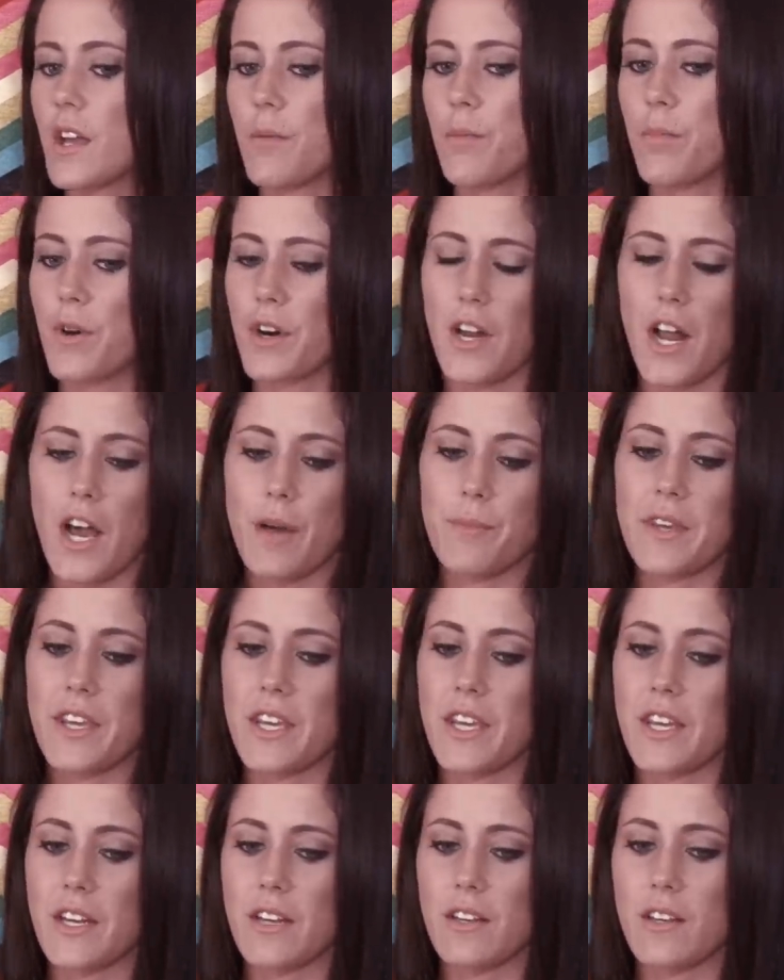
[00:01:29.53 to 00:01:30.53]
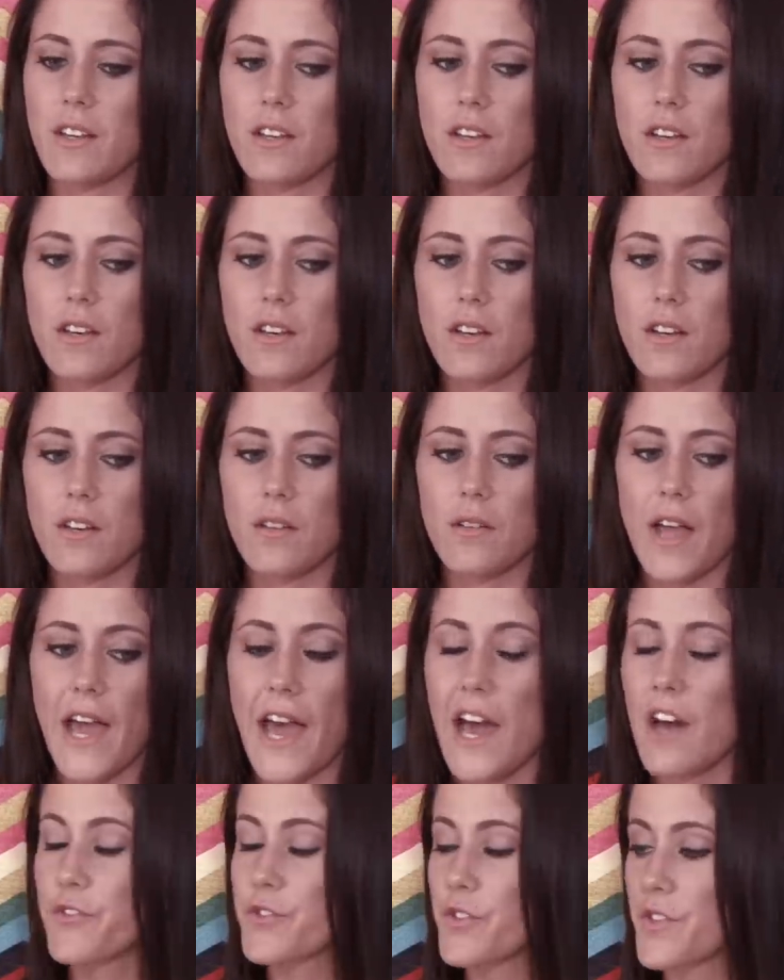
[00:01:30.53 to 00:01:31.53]
But I mean,
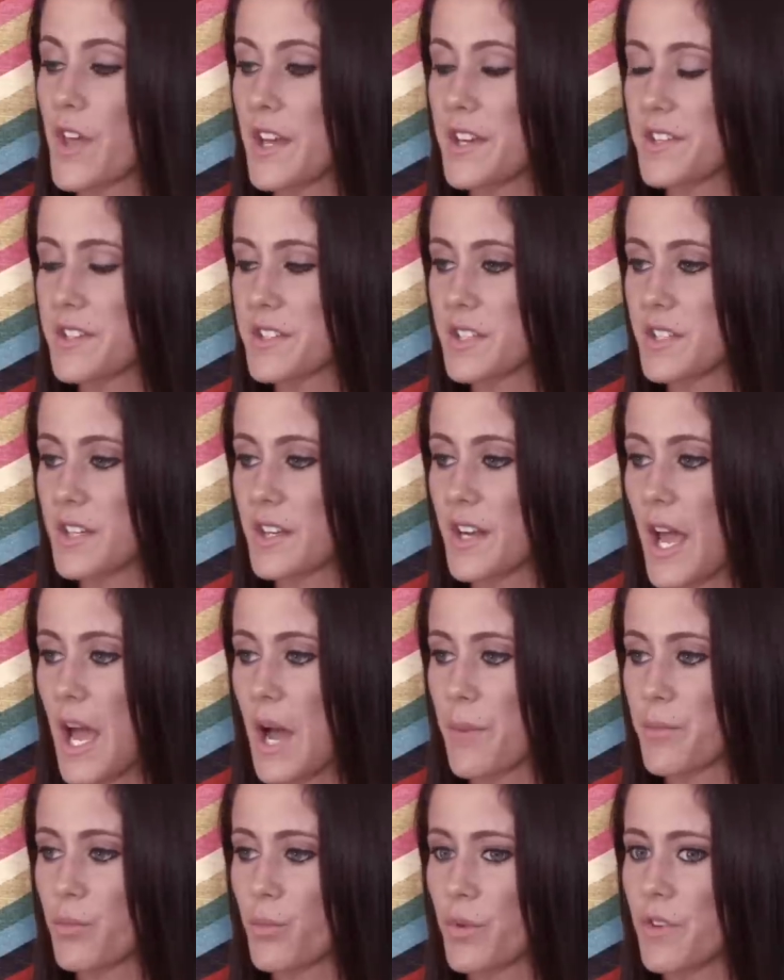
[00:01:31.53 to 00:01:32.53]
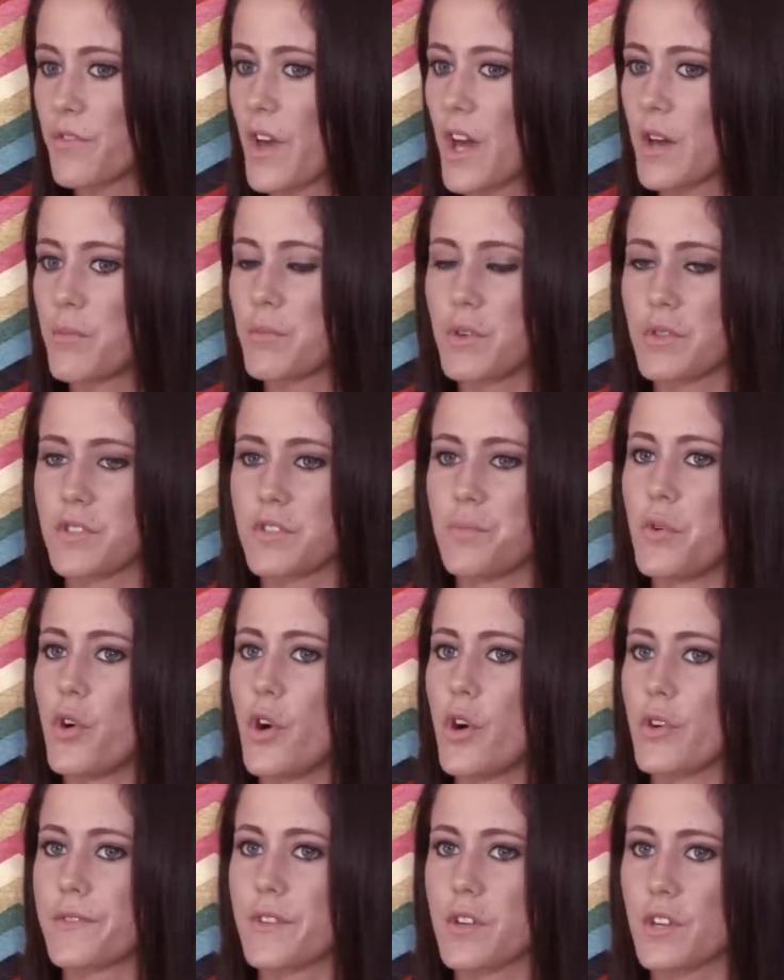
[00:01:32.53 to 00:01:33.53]
after that incident happened, we've had multiple
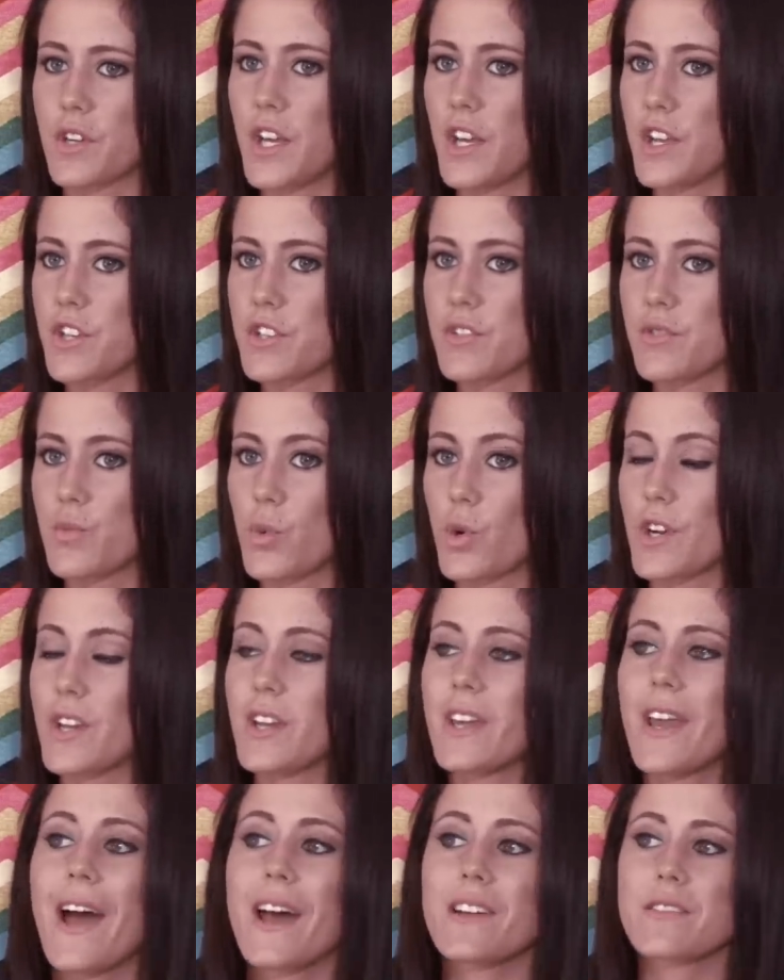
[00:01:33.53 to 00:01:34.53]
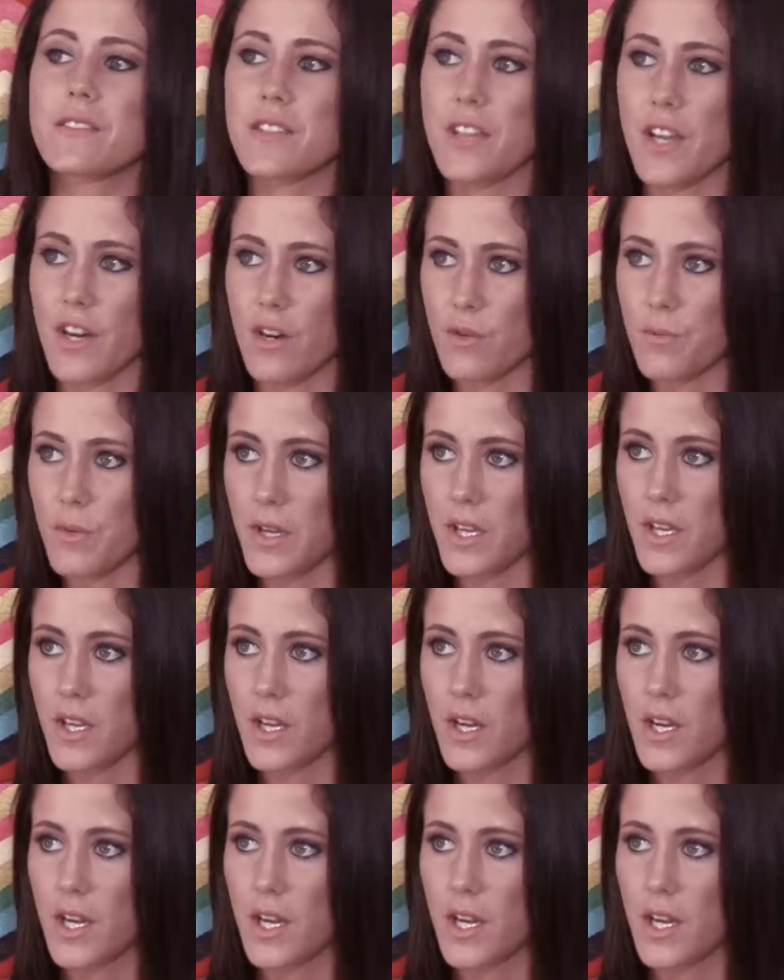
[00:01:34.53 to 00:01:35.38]
altercations where he has scared me.